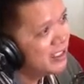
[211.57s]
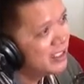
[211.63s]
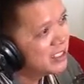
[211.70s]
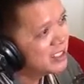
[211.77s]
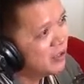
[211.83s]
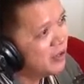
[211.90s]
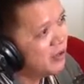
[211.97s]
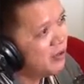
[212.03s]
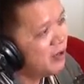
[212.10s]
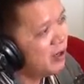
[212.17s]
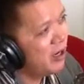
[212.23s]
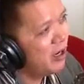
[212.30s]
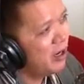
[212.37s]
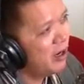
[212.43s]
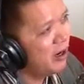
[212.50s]
So,
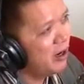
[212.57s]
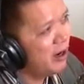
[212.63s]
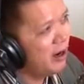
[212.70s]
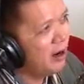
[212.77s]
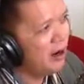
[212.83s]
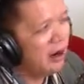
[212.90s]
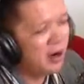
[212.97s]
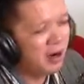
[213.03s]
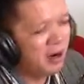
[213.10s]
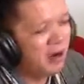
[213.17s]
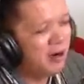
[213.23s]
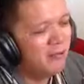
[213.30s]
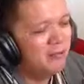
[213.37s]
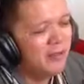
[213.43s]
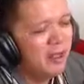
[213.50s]

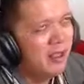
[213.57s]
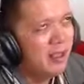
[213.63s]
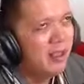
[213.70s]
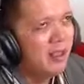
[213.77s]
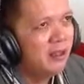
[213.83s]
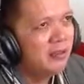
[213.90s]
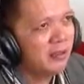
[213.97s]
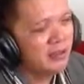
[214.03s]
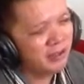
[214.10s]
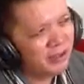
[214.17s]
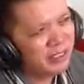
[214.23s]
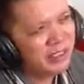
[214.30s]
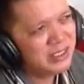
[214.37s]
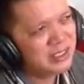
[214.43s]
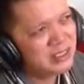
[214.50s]
uh, the
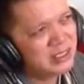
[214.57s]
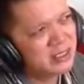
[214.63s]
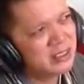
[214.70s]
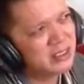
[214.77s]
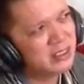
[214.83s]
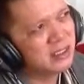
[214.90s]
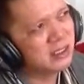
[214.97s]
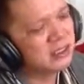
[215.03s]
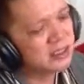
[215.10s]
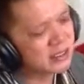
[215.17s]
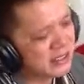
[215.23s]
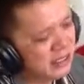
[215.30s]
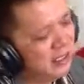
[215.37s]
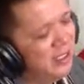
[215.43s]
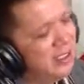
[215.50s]
Lord is
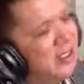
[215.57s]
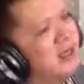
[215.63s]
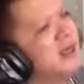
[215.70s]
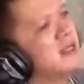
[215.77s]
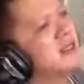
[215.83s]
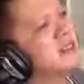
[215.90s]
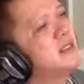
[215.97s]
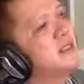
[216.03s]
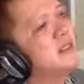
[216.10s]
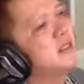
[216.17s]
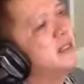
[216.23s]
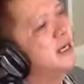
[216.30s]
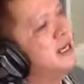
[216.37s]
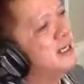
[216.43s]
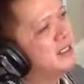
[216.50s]
telling us
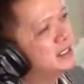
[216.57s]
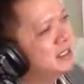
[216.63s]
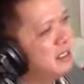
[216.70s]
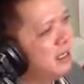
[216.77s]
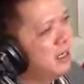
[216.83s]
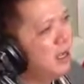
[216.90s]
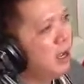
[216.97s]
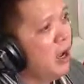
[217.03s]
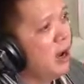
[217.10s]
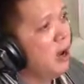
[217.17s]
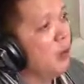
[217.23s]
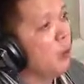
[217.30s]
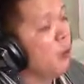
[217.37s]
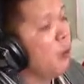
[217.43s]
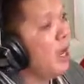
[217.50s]
that
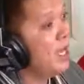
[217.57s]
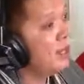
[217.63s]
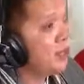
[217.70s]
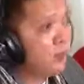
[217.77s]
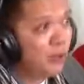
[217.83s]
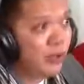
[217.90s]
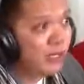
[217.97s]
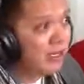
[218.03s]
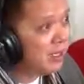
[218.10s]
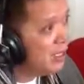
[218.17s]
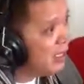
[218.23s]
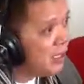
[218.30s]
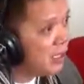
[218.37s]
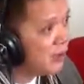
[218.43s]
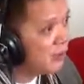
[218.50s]
whether we
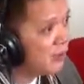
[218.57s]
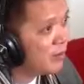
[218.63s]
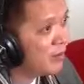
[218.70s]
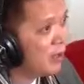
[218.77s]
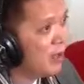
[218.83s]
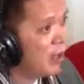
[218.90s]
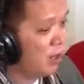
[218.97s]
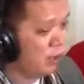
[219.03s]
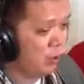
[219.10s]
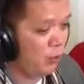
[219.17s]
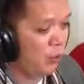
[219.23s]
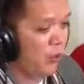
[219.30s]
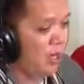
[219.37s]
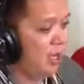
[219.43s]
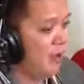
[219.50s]
live or
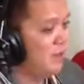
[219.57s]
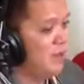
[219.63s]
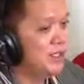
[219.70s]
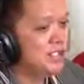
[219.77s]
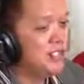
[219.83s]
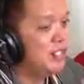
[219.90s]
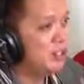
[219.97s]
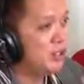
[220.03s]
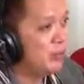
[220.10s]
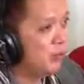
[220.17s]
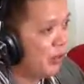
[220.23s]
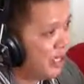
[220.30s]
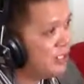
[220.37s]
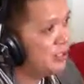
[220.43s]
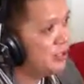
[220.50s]
whatever
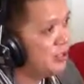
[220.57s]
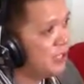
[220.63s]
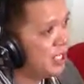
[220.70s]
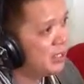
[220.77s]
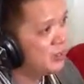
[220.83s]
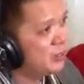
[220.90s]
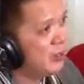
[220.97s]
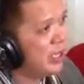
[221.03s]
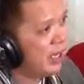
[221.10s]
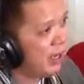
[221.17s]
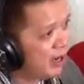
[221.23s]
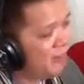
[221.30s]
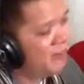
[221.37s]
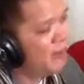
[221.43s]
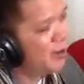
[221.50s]
situation that we
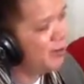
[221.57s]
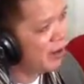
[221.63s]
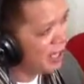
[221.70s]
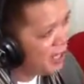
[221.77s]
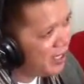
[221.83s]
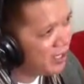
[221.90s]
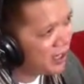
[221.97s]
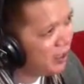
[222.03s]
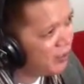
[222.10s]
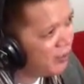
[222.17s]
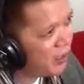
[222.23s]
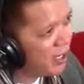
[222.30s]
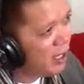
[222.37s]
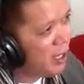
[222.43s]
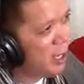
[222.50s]
have right
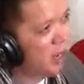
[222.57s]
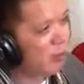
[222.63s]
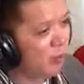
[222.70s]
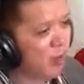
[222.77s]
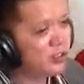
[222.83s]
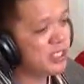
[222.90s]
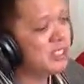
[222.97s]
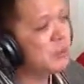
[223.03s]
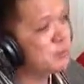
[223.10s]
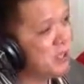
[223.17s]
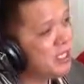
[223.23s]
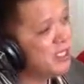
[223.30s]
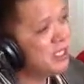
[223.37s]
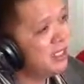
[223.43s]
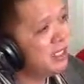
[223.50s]
now, yes. most
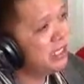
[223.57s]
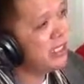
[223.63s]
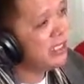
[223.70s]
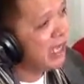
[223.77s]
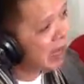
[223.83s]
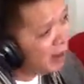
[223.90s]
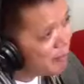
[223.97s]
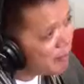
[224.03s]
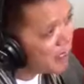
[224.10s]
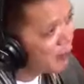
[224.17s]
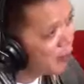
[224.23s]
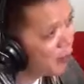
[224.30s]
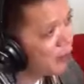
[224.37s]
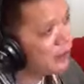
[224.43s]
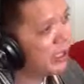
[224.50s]
especially the young
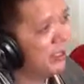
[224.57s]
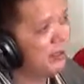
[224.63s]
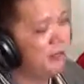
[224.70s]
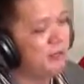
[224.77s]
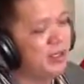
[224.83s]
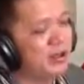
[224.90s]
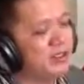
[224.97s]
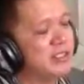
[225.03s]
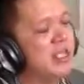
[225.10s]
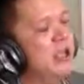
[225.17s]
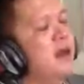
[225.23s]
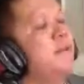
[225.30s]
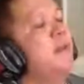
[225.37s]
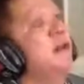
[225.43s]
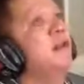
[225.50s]
people, they because they
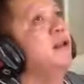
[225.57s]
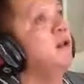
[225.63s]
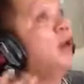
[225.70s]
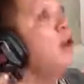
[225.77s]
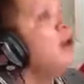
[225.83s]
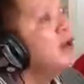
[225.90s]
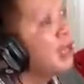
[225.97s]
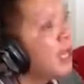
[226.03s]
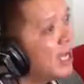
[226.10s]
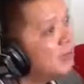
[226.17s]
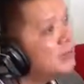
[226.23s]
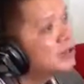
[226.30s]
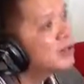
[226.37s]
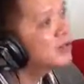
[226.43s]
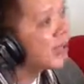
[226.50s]
have a long
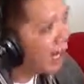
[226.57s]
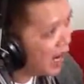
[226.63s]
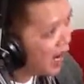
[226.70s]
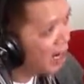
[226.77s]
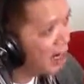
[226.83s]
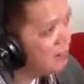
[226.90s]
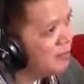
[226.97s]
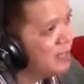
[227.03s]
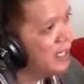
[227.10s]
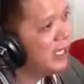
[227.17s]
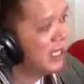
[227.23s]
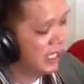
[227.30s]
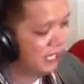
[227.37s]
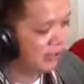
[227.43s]
life to come yes.